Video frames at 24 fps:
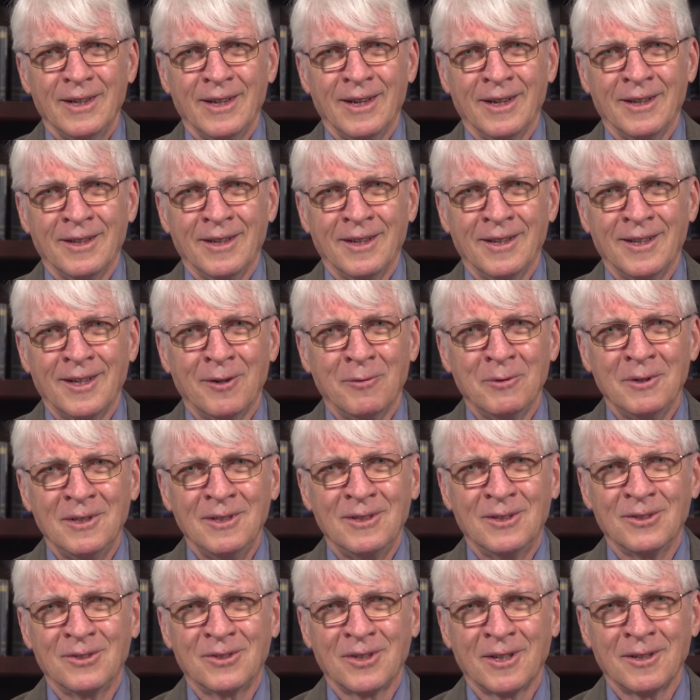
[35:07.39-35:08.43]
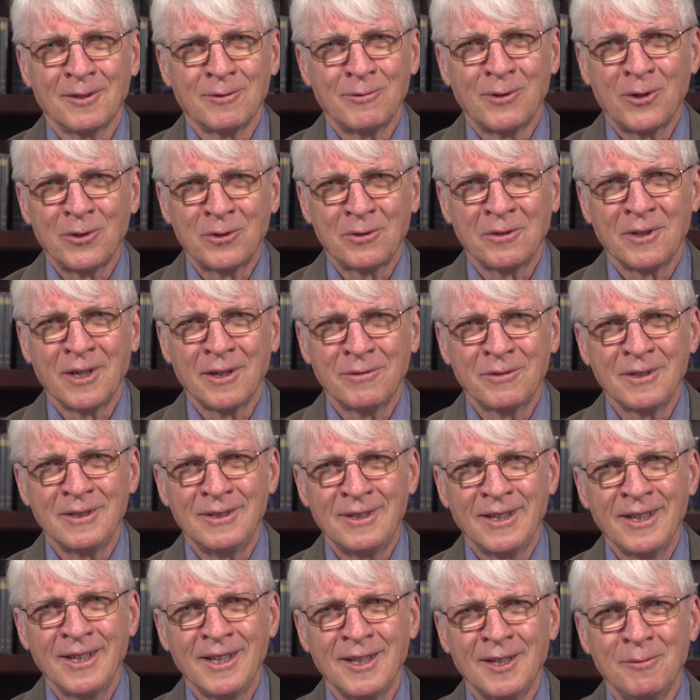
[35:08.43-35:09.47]
And that we need to say the rosary every
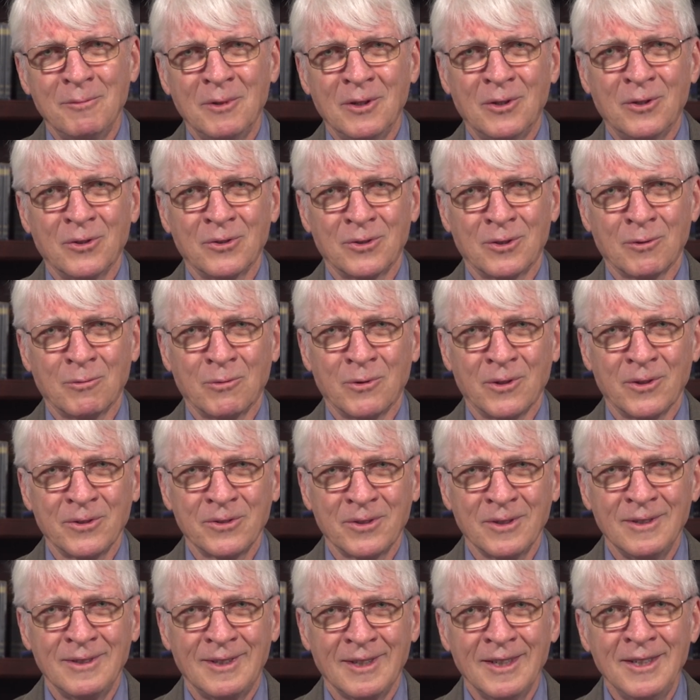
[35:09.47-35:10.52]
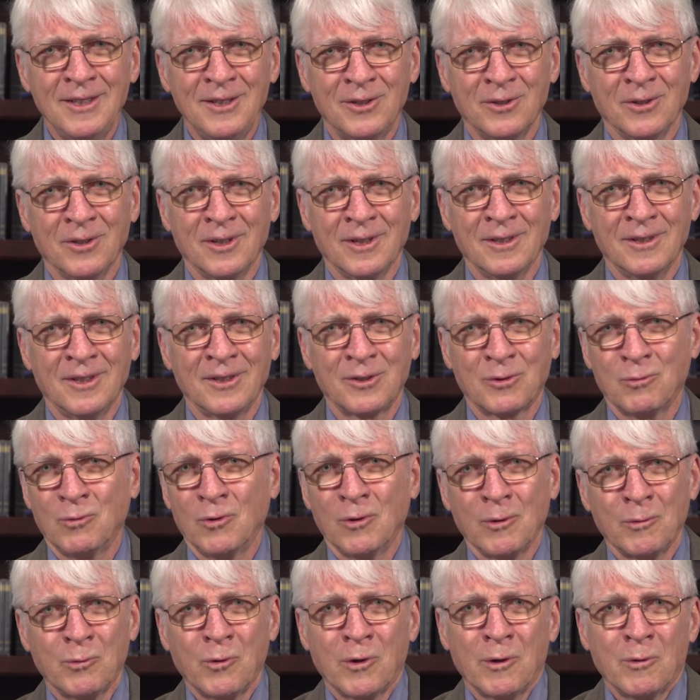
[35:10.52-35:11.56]
day because the world's in danger. And unless
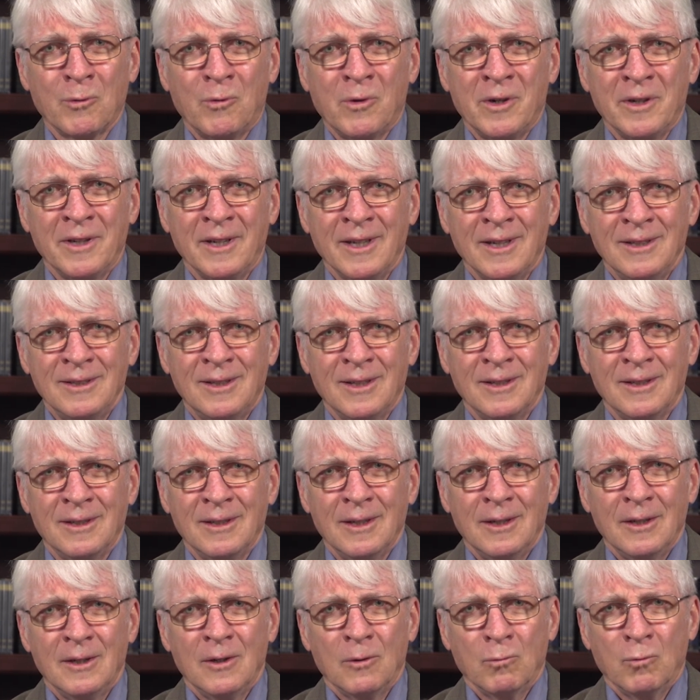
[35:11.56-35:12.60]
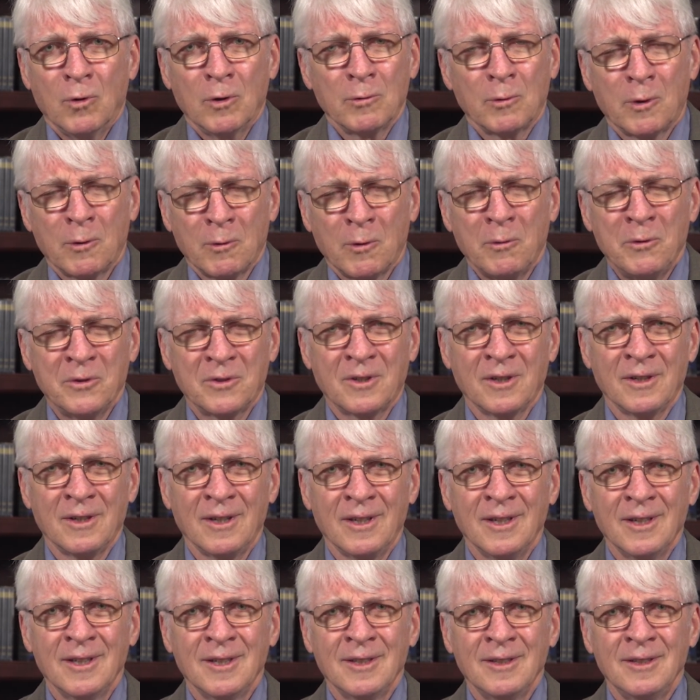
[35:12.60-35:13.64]
World War I ended, World War I was going to
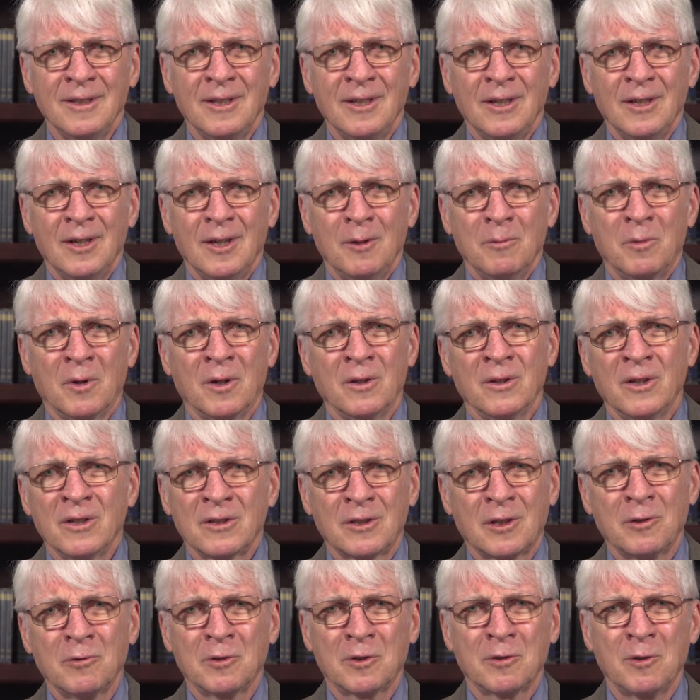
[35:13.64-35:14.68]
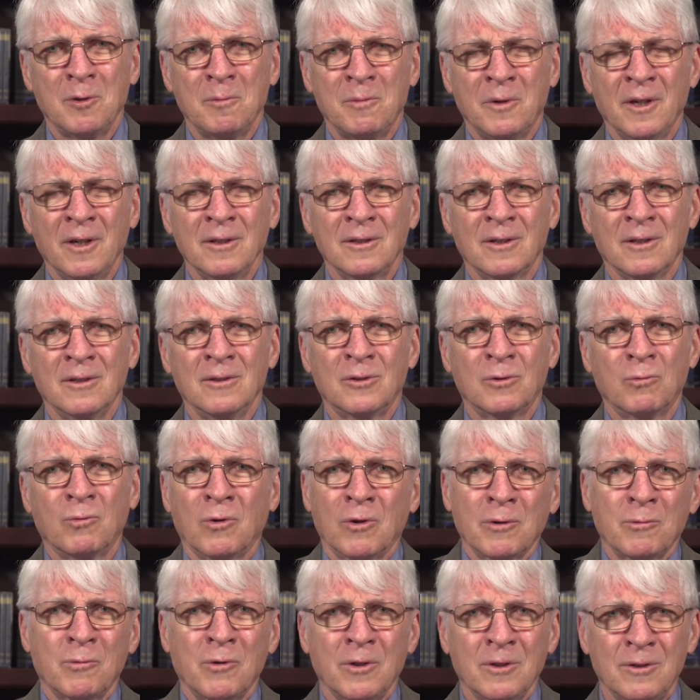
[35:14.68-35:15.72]
end. But unless there was repentance,
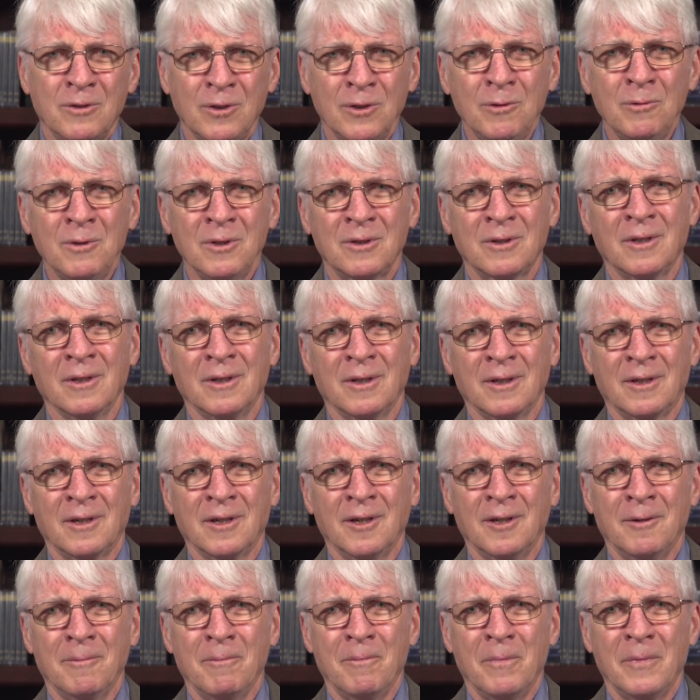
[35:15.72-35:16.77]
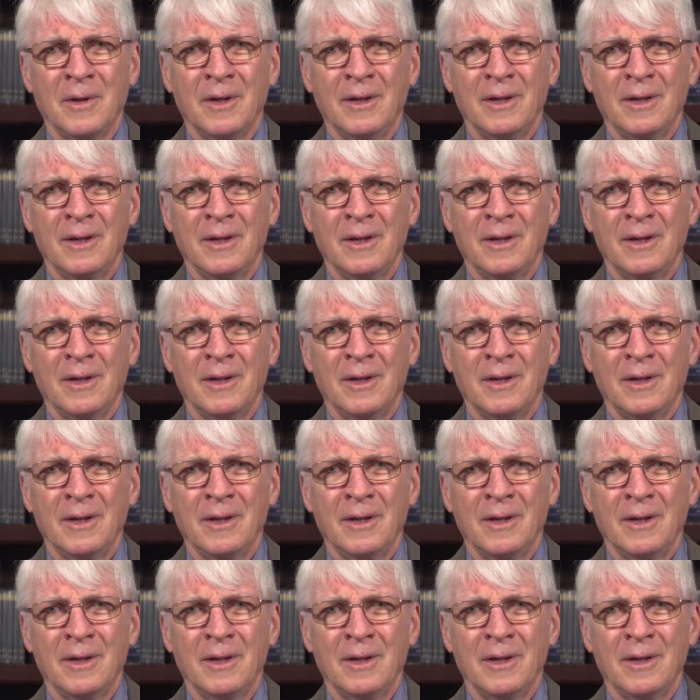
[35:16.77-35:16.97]
World War II was going to come.